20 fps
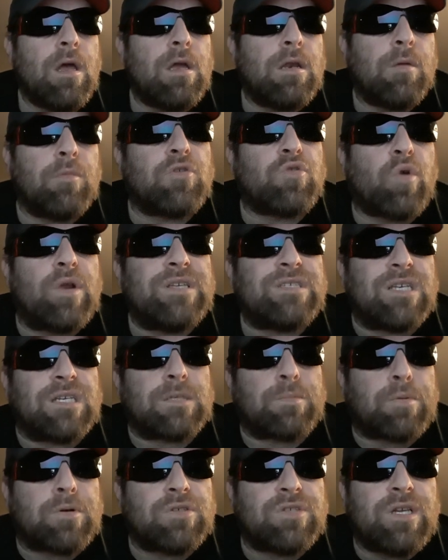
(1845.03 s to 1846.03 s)
Number
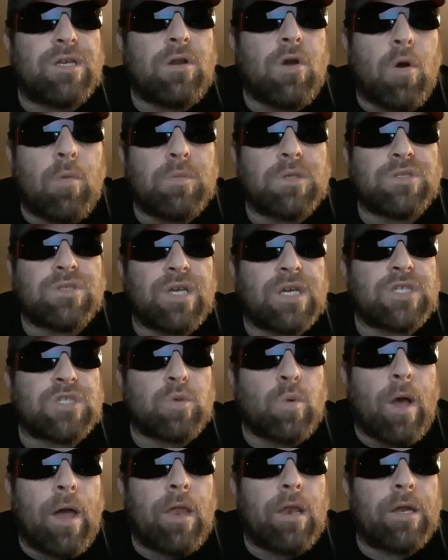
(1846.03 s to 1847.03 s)
26, present
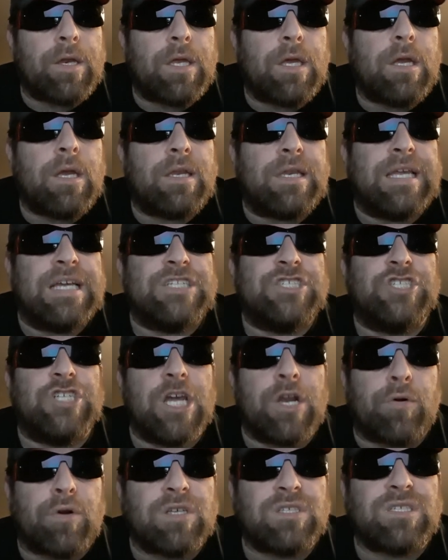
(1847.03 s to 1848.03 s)
homosexuality,
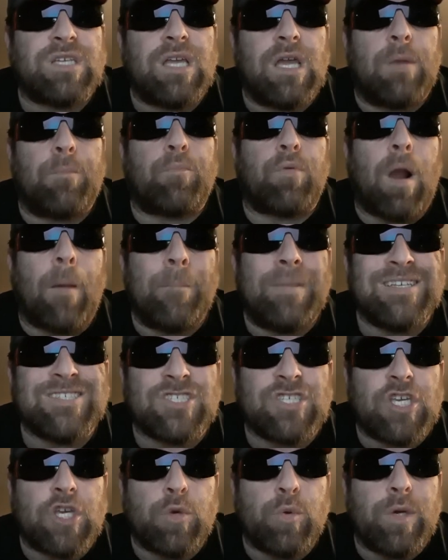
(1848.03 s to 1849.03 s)
degeneracy, and
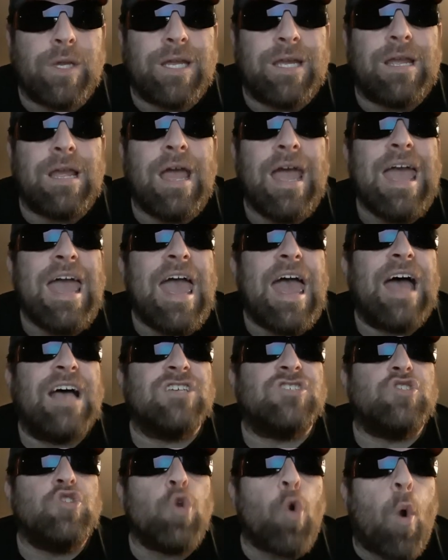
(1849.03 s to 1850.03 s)
promiscuity
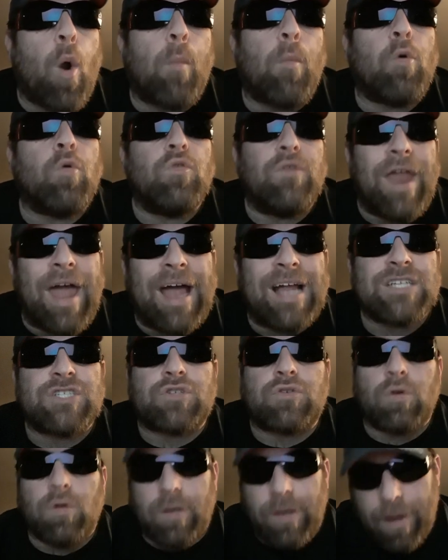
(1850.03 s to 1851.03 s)
as normal,
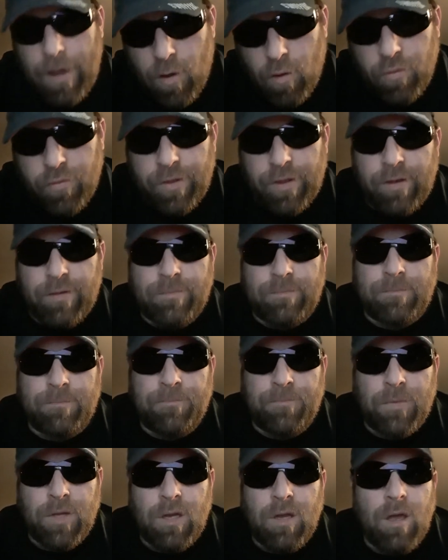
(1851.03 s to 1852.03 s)
natural, and healthy.
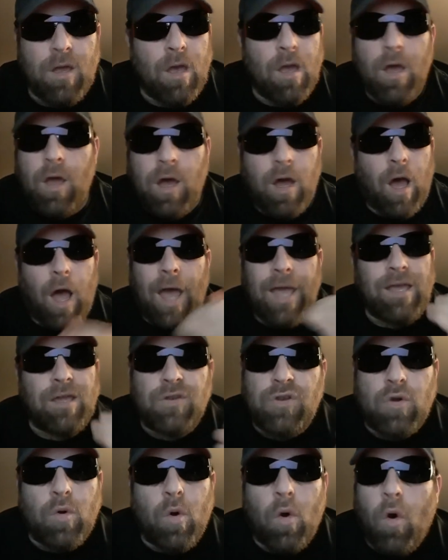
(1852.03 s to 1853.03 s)
I
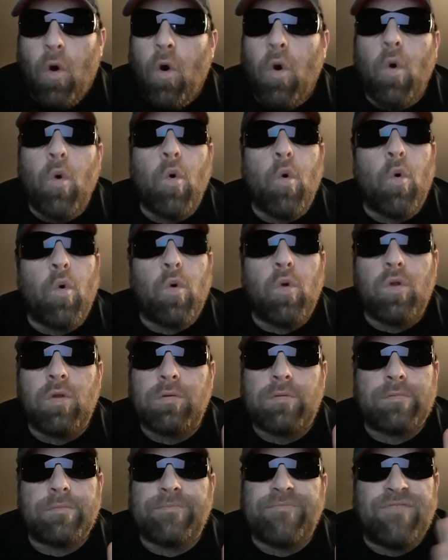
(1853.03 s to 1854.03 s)
can do a whole
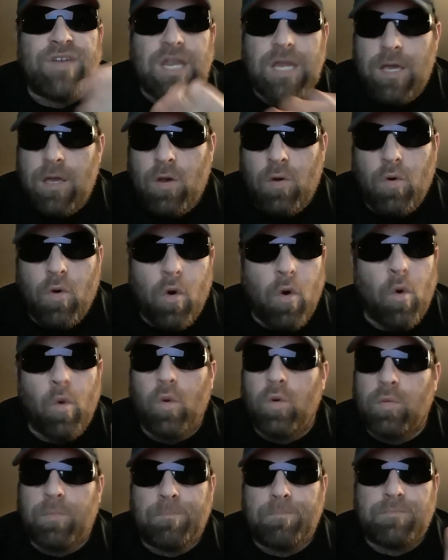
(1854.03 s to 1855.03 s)
video, a
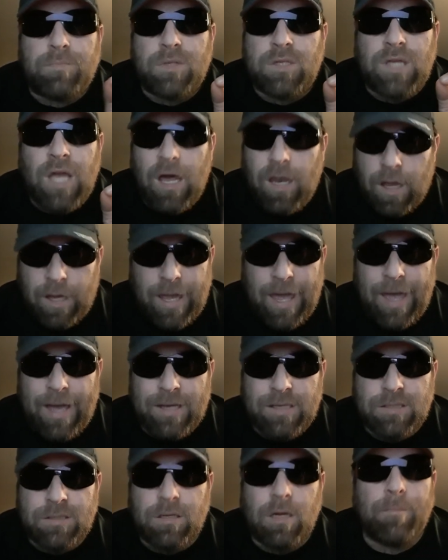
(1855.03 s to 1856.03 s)
whole
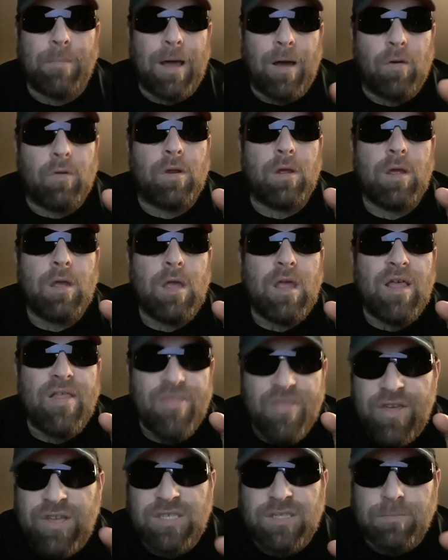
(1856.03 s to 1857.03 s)
telecast about
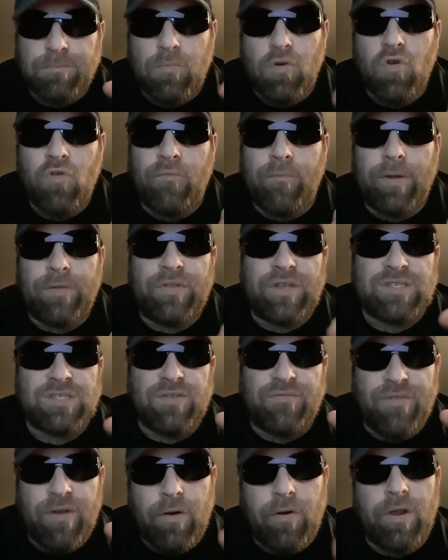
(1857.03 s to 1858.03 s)
this movement, this
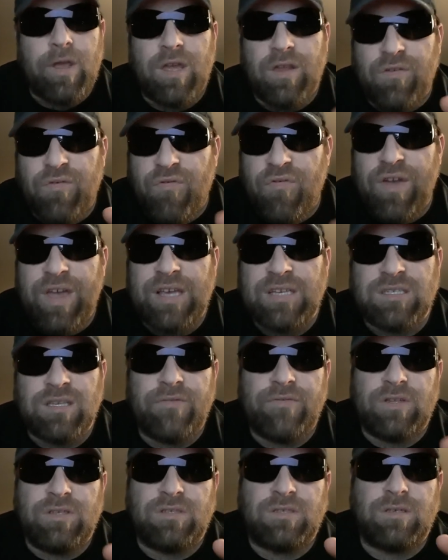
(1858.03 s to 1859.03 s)
very
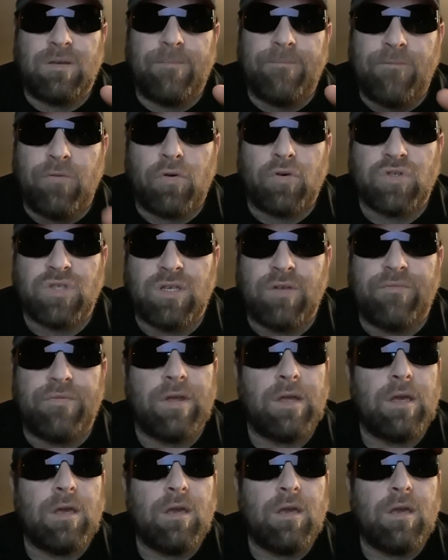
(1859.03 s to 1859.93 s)
invasive and subversive